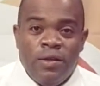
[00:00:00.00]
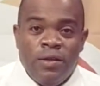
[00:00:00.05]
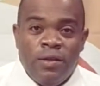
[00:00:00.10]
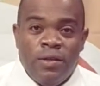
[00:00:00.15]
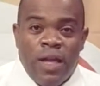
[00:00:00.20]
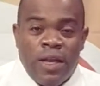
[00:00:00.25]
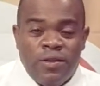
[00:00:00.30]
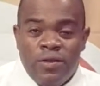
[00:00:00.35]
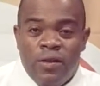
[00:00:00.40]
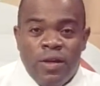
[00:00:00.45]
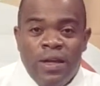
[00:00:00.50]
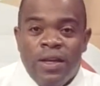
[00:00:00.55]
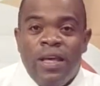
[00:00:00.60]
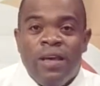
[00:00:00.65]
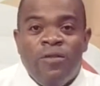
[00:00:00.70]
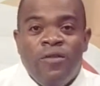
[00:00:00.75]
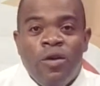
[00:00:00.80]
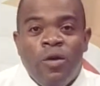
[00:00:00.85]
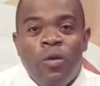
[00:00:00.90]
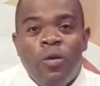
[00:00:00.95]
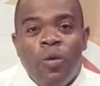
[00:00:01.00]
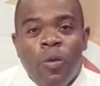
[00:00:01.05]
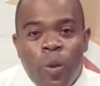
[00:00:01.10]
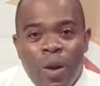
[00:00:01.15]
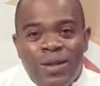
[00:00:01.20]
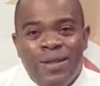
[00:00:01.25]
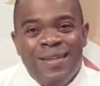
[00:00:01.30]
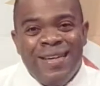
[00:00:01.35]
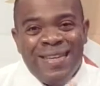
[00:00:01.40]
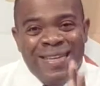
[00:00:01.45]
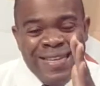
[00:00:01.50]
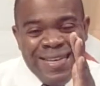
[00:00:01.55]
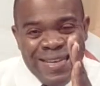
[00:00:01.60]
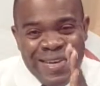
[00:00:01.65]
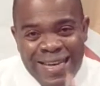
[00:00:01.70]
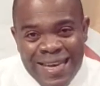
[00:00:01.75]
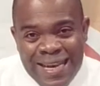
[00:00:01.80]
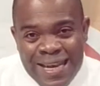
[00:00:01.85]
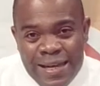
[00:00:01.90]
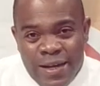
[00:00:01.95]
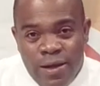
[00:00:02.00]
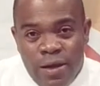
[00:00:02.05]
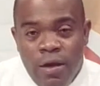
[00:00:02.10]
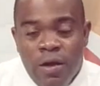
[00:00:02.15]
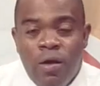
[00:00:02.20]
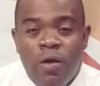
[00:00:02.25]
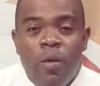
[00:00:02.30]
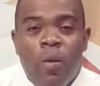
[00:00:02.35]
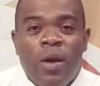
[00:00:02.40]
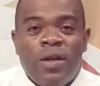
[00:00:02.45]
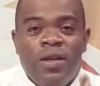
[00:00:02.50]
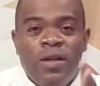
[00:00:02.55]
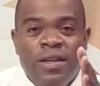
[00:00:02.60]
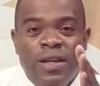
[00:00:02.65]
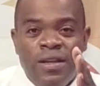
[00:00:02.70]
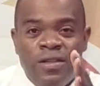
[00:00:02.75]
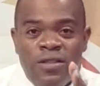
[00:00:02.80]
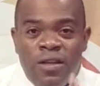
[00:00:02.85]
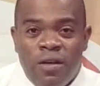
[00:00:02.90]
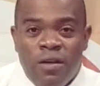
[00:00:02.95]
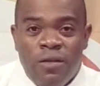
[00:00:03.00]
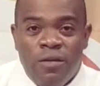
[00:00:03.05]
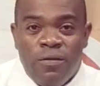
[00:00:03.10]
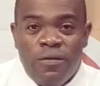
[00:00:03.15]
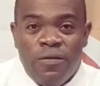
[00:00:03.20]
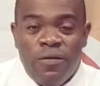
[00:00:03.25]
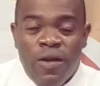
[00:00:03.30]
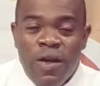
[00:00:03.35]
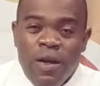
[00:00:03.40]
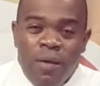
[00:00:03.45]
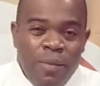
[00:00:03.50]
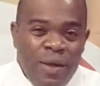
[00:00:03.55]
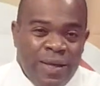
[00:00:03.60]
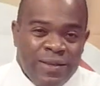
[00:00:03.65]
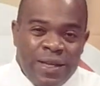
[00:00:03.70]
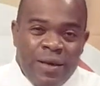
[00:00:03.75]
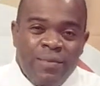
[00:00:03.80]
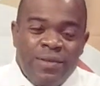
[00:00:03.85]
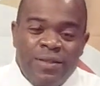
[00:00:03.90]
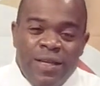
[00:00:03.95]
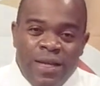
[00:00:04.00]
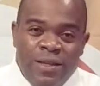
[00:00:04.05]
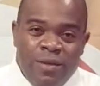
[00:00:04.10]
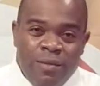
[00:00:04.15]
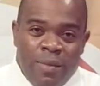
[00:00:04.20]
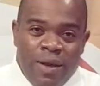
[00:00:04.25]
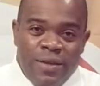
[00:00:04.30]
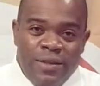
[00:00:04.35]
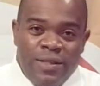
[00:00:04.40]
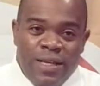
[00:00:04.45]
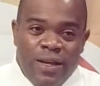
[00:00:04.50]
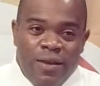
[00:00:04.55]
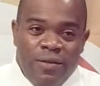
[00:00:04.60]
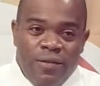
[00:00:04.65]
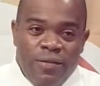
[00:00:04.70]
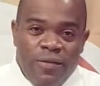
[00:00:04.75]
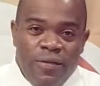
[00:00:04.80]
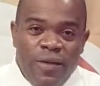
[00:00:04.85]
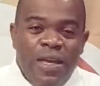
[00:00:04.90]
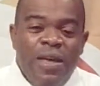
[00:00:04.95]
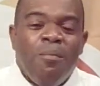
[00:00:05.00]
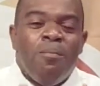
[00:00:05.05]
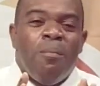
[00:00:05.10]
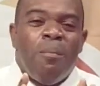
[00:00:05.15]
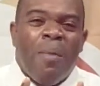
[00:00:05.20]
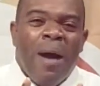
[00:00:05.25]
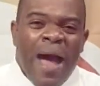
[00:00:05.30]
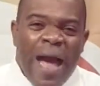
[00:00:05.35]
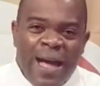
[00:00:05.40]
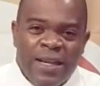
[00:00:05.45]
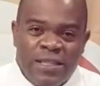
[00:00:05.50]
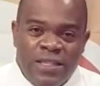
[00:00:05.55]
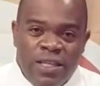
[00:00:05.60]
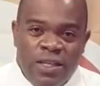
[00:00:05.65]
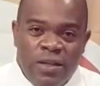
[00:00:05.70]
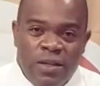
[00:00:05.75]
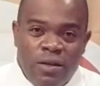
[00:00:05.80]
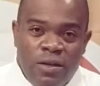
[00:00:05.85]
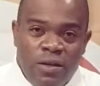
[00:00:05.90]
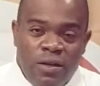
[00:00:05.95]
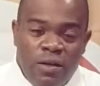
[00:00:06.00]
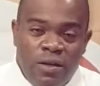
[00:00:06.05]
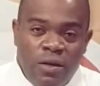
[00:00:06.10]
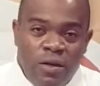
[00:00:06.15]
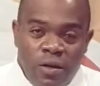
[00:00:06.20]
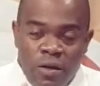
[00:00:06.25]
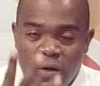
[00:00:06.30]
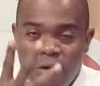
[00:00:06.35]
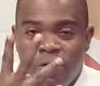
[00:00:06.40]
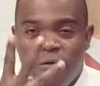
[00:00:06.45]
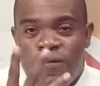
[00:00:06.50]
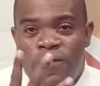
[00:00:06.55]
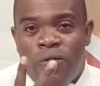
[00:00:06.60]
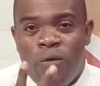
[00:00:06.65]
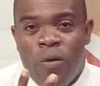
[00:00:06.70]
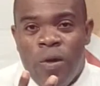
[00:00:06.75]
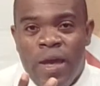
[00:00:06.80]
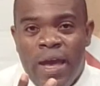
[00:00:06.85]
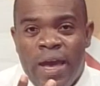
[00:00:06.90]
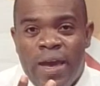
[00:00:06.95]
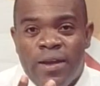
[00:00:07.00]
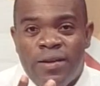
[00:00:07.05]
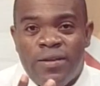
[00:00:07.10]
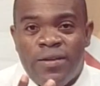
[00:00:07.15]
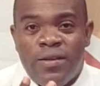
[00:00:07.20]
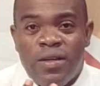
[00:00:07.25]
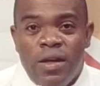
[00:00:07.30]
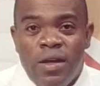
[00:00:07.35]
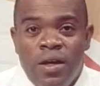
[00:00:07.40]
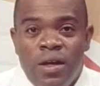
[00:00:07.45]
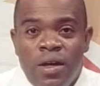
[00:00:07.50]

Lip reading: that's going to give you what you need, what you deserve. Because I'm saying to myself, imagine 4 years.